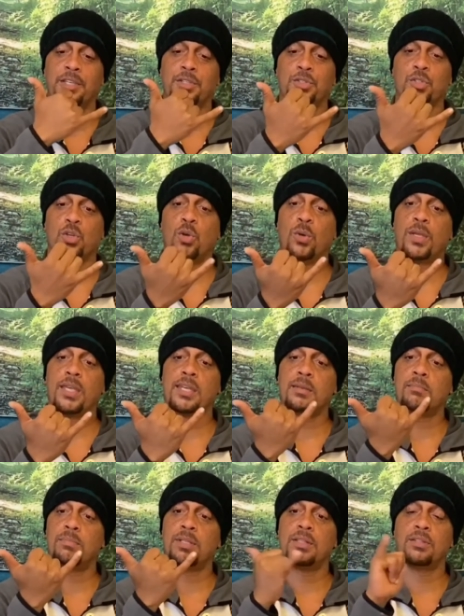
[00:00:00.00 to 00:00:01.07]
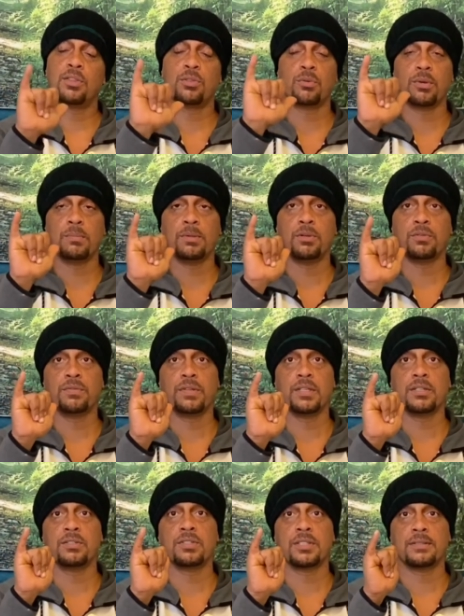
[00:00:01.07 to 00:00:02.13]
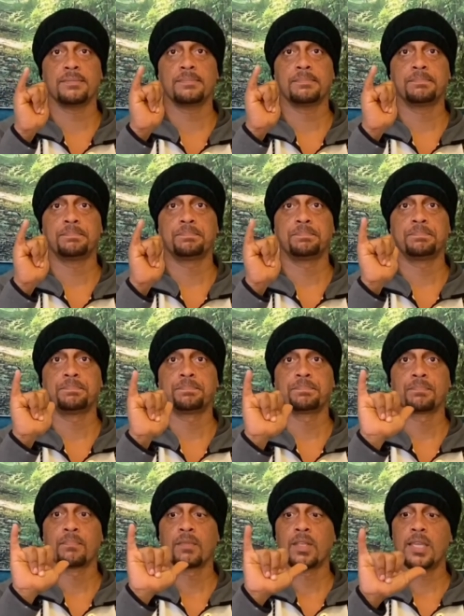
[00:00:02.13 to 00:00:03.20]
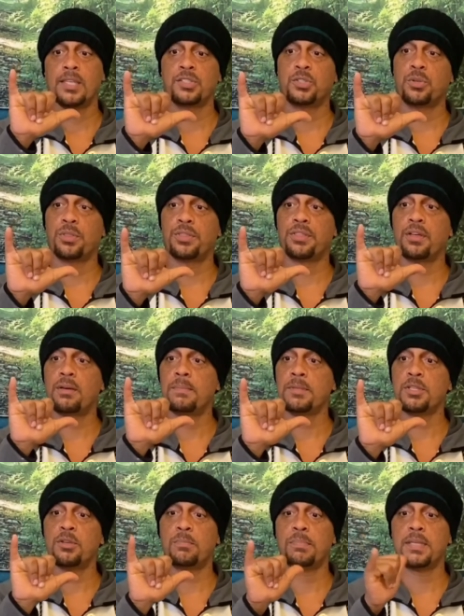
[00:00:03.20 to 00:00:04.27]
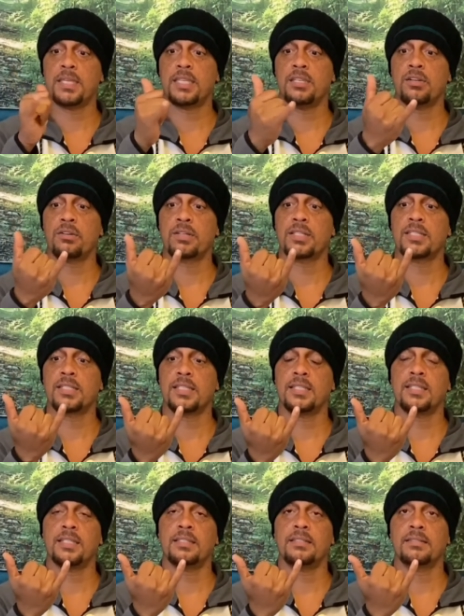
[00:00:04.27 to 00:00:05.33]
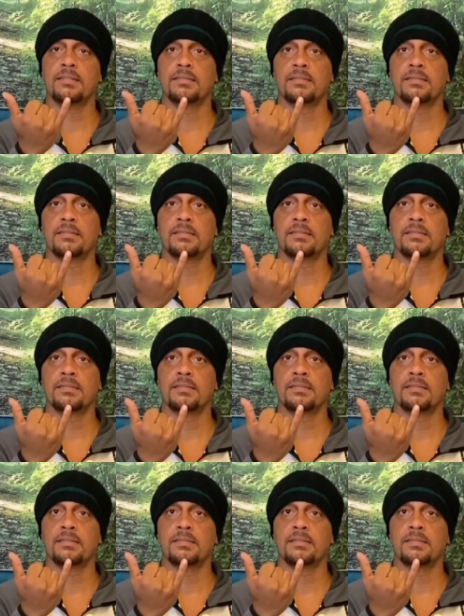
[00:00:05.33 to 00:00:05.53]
So go ahead and bend the 3 middle fingers in as your thumb, your pinky are extended.